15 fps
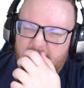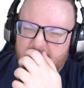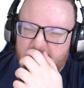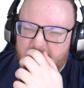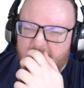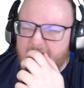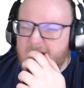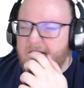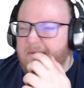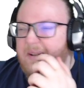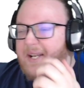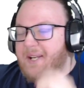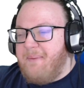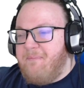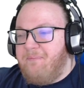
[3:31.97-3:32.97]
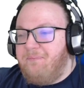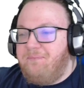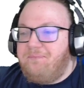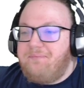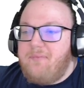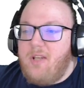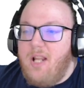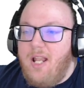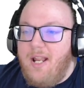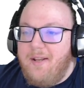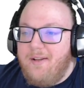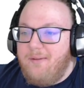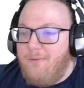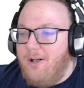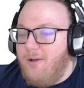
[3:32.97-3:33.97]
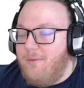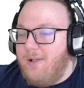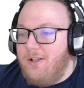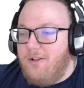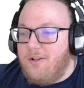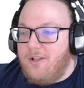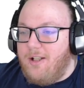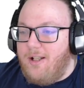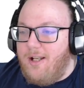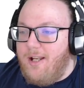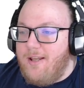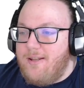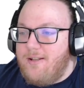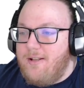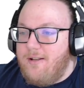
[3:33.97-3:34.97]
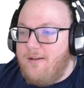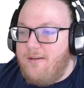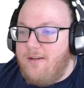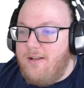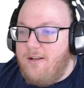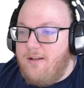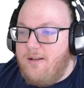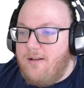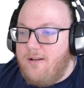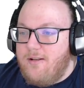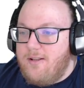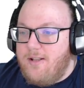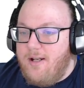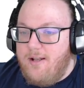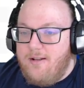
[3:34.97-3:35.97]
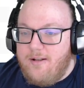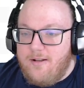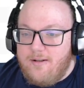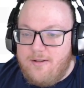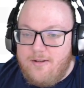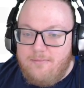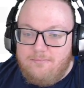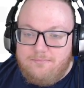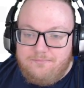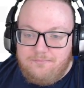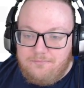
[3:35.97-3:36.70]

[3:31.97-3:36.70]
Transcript: Excuse me. And why don't we look at the standings?